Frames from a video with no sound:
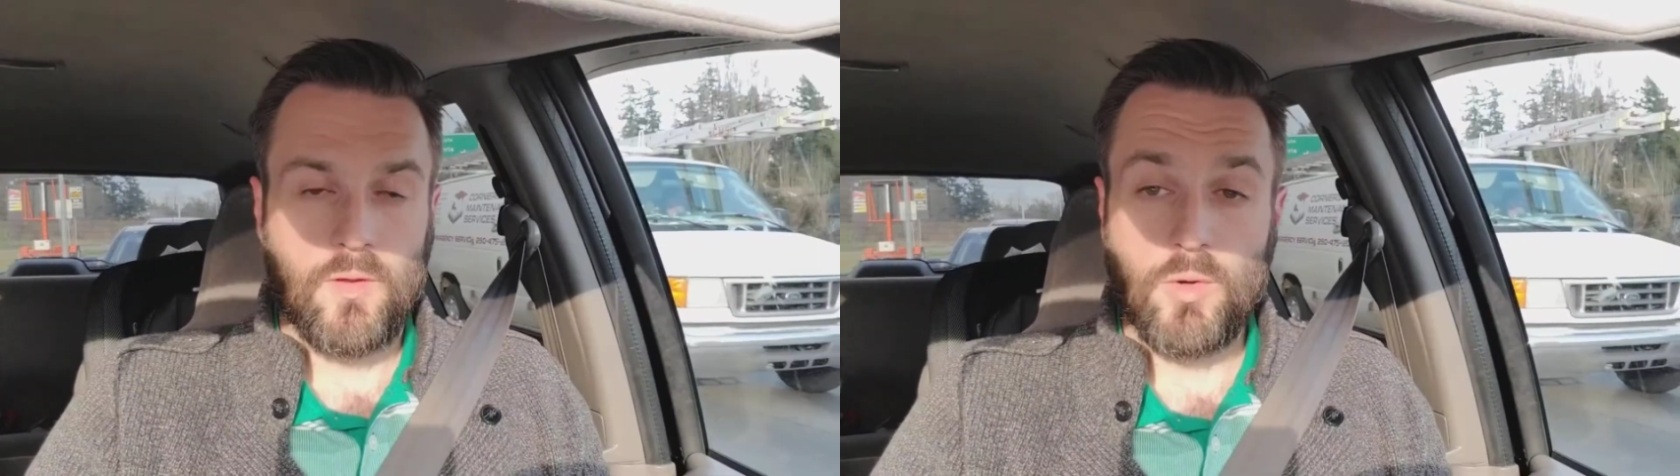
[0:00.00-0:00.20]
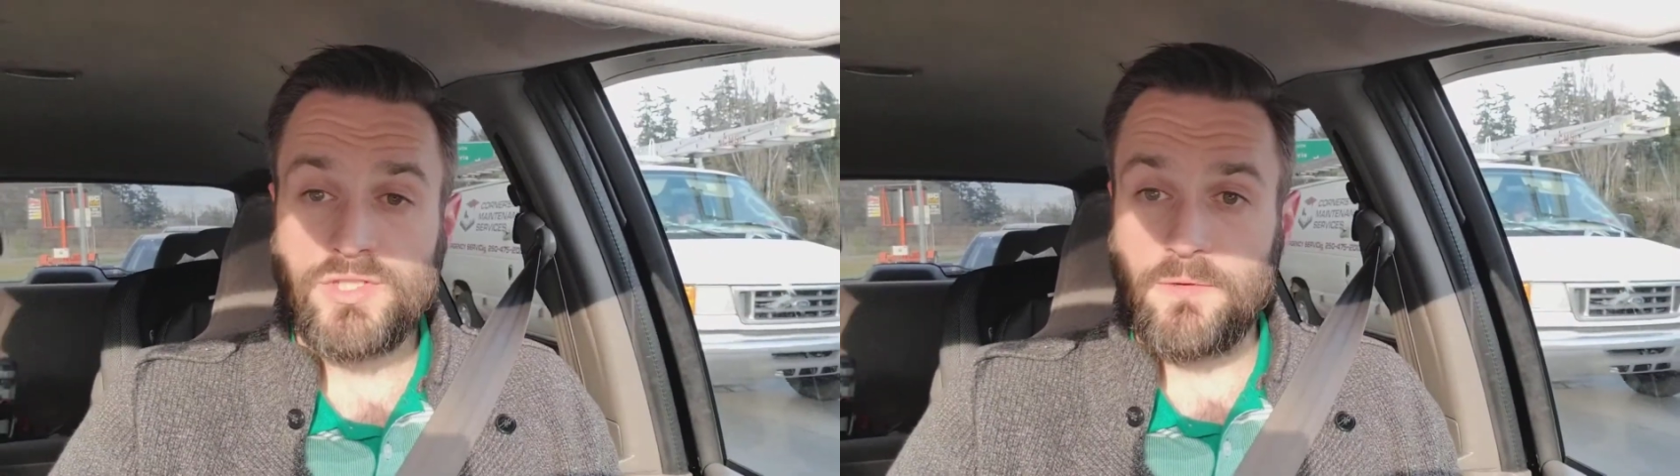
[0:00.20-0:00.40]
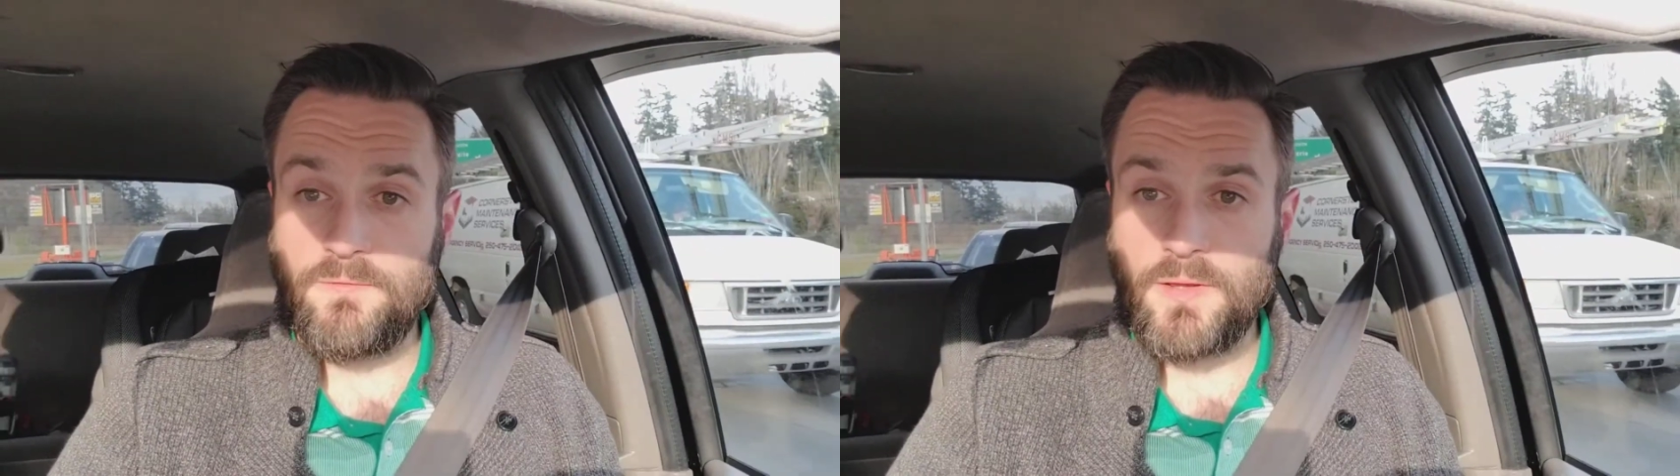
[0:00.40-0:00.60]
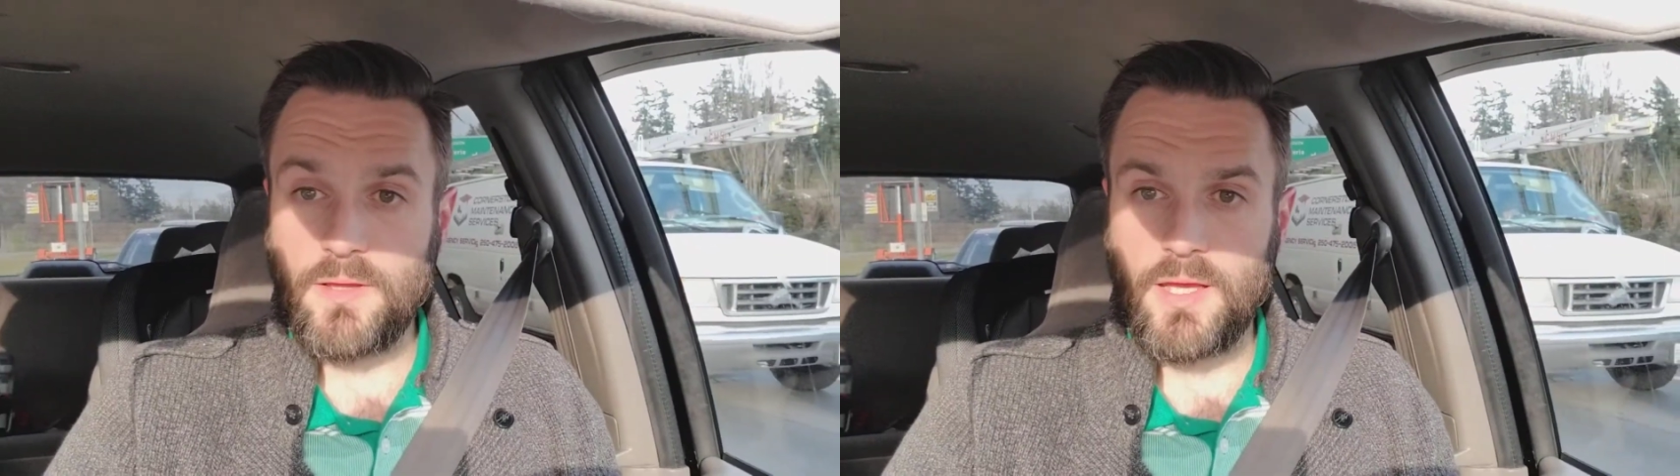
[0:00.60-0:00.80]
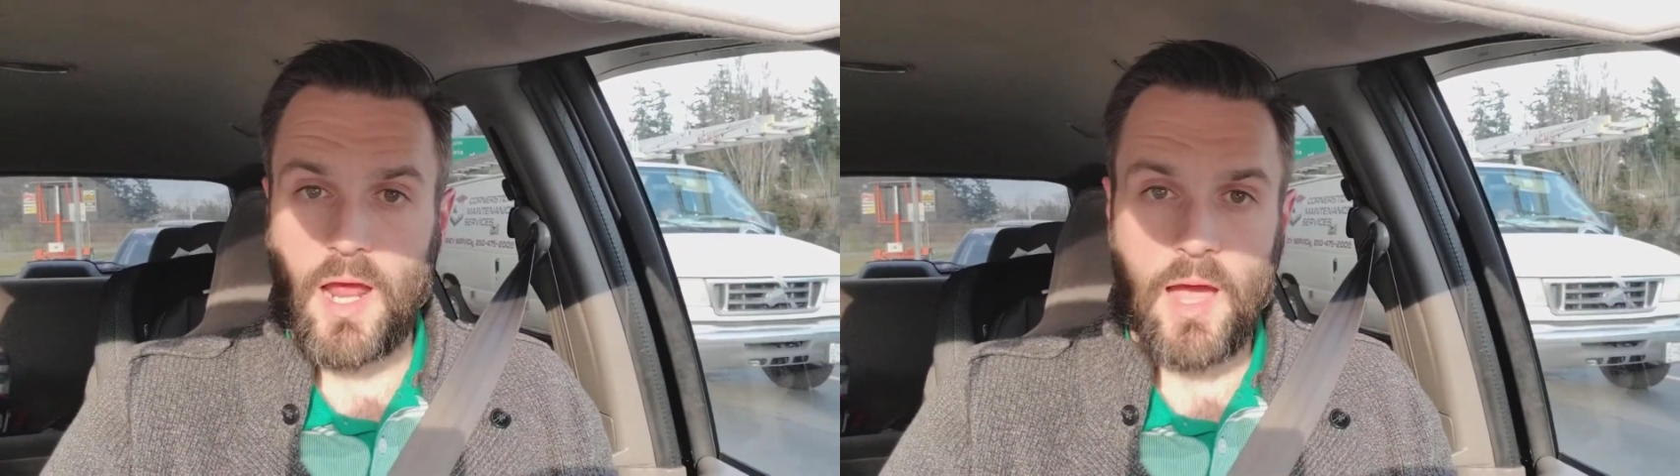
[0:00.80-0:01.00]
Once you
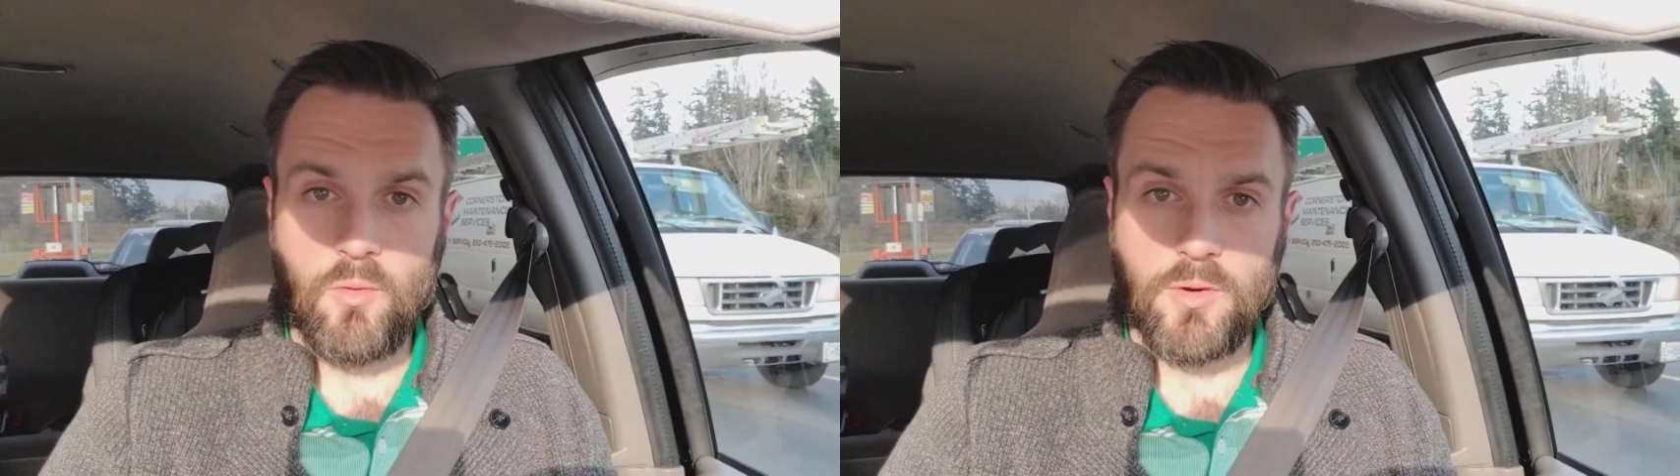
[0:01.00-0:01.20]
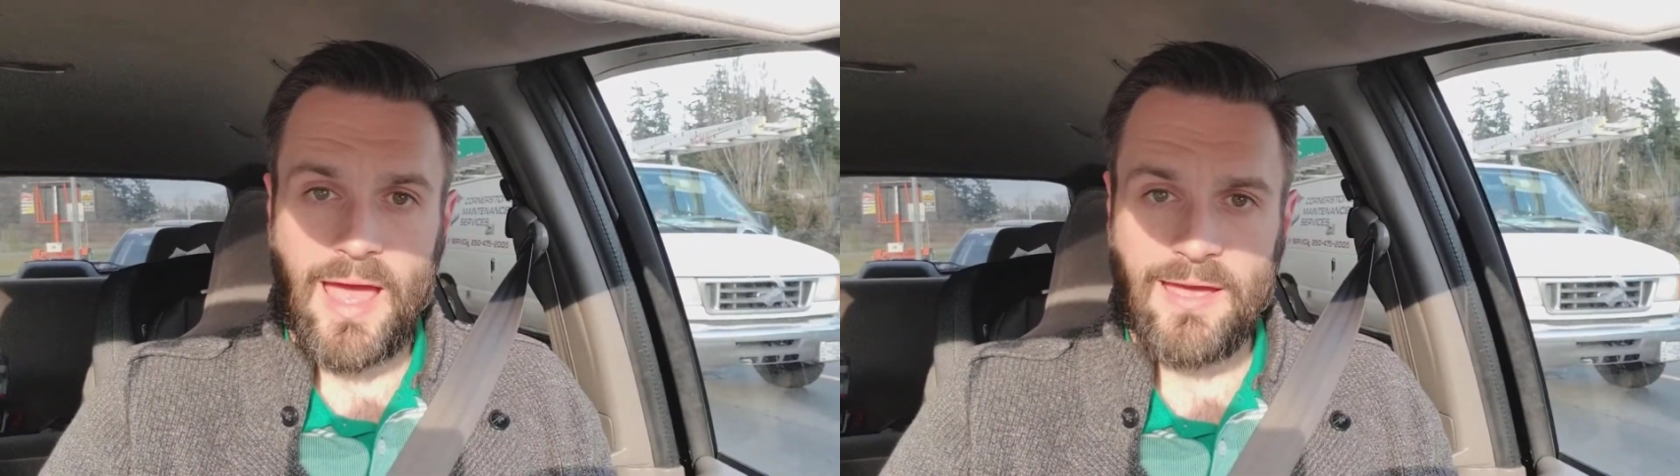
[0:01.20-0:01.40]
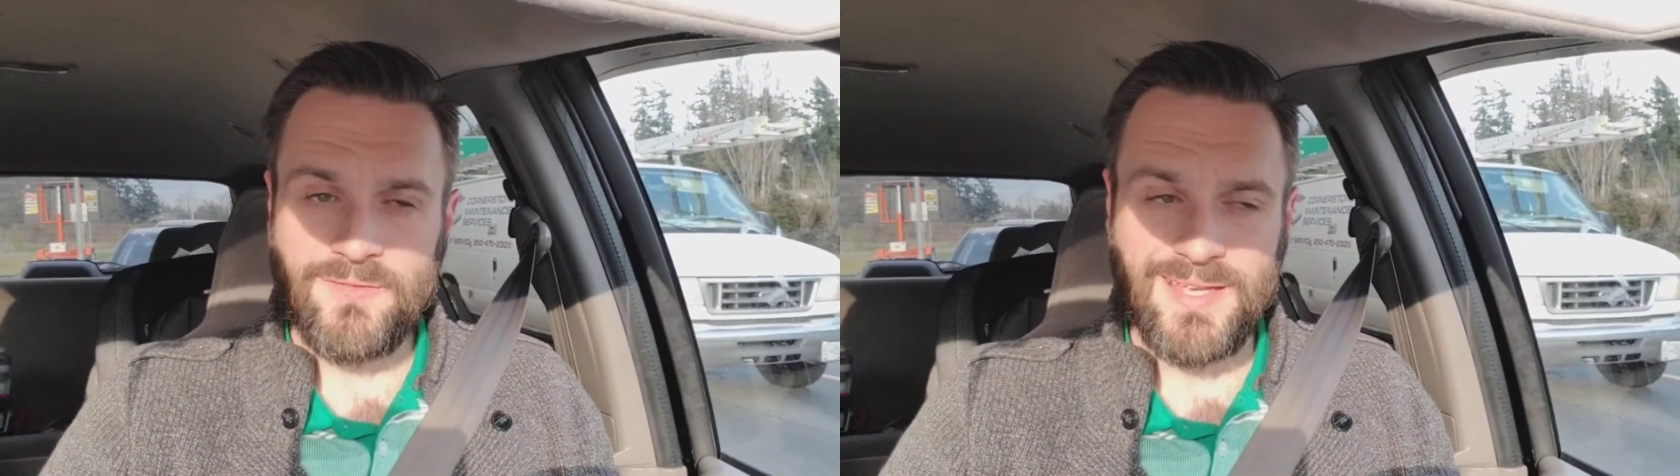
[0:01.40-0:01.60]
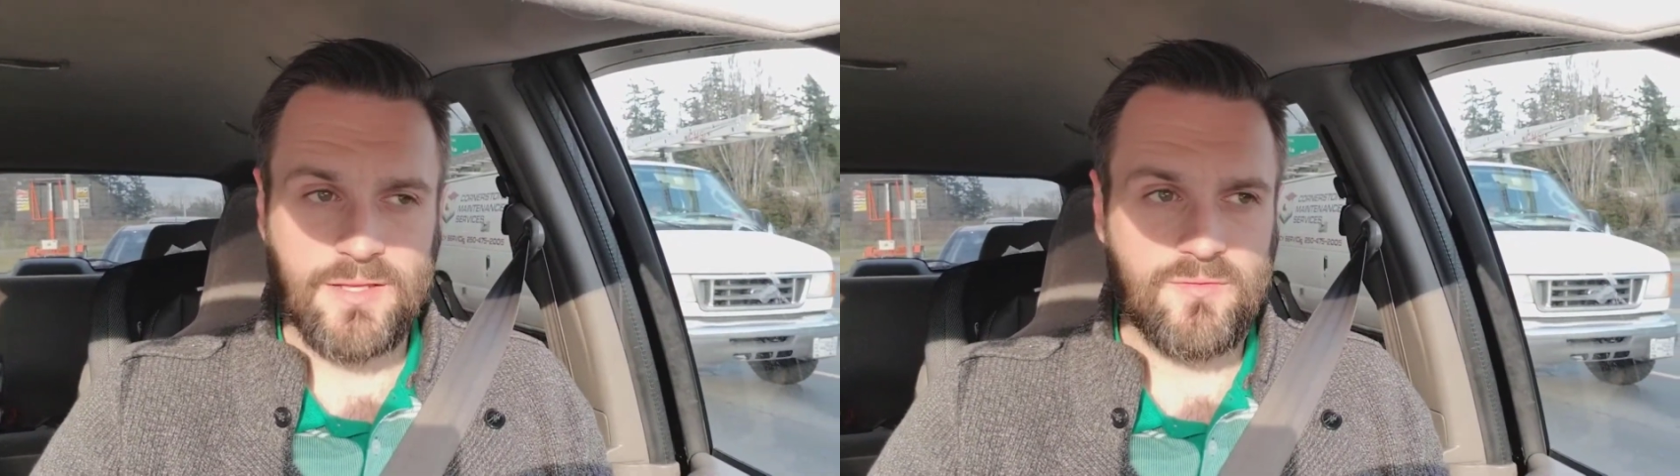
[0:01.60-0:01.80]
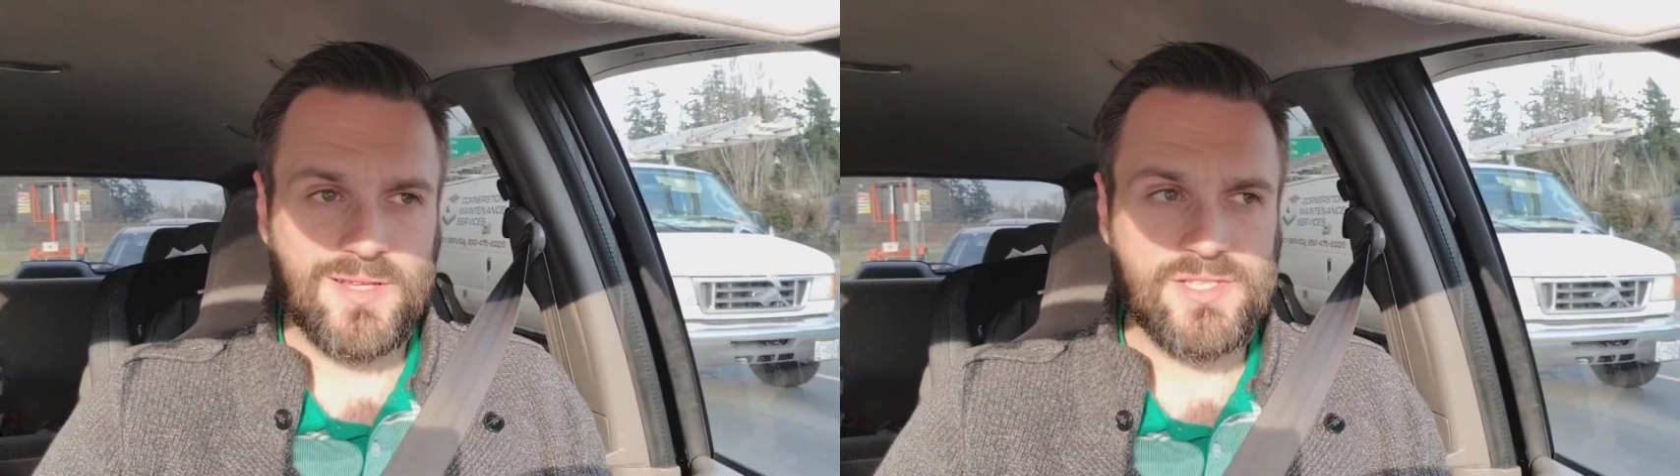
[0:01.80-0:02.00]
feel it, I won't have to
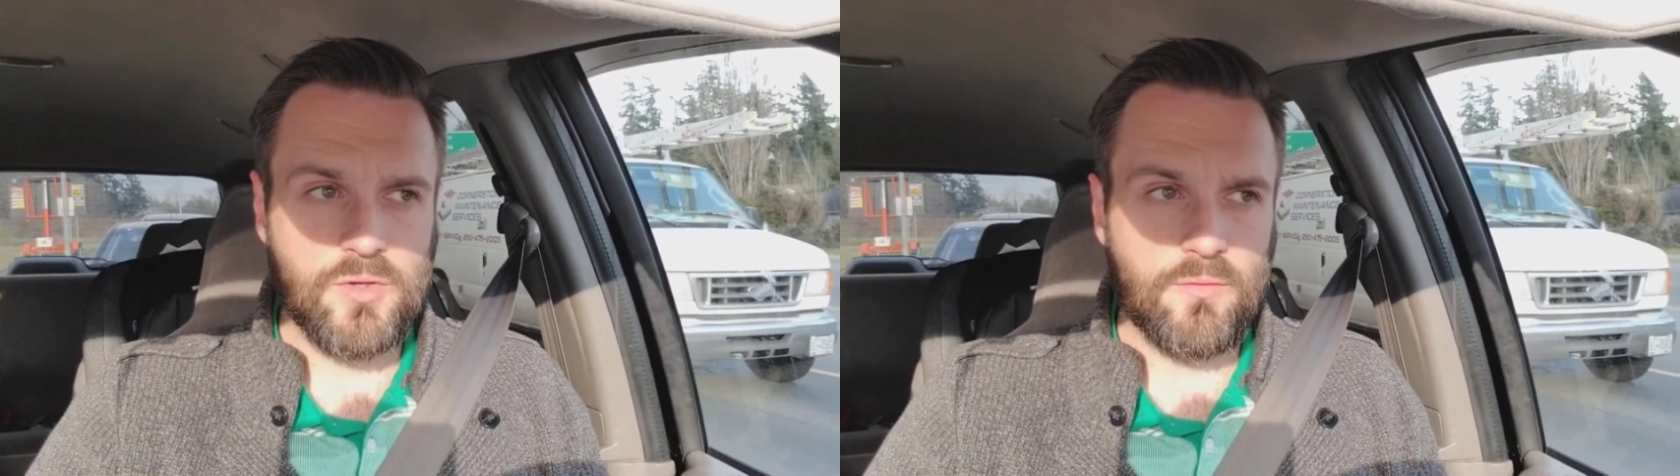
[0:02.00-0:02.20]
convince you